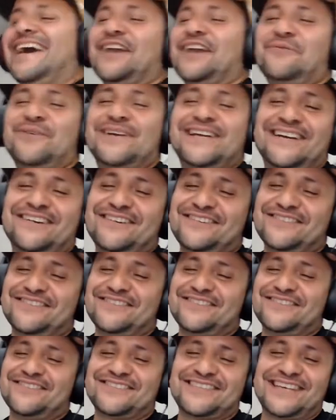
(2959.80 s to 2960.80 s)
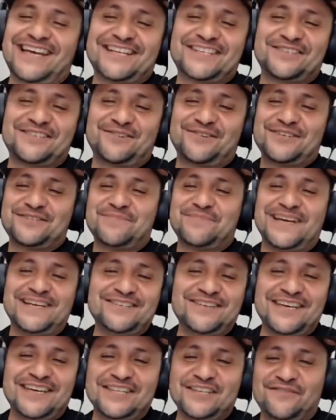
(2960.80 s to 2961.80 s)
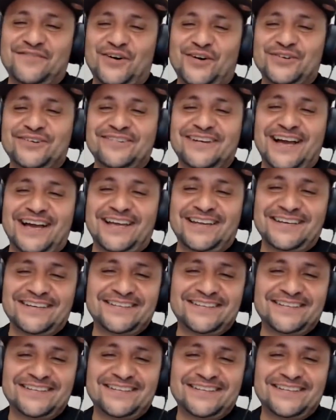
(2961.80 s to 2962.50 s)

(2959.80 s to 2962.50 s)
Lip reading: I don't want to hear your sad stories, man. You getting the phone or not?